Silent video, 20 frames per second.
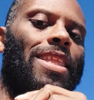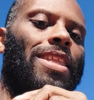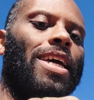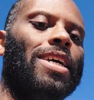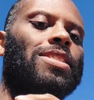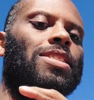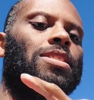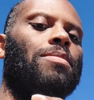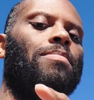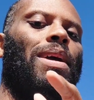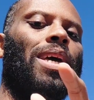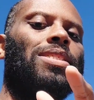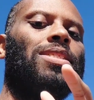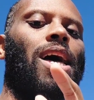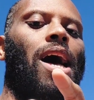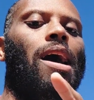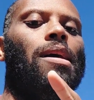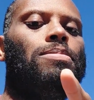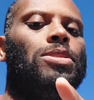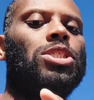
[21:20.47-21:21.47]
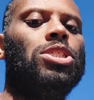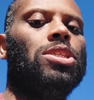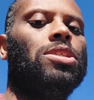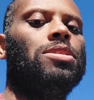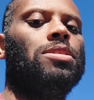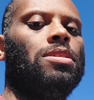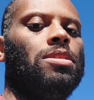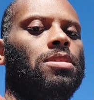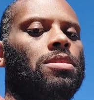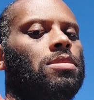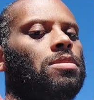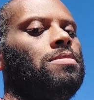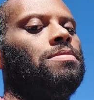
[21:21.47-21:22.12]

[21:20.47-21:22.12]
that's the best option.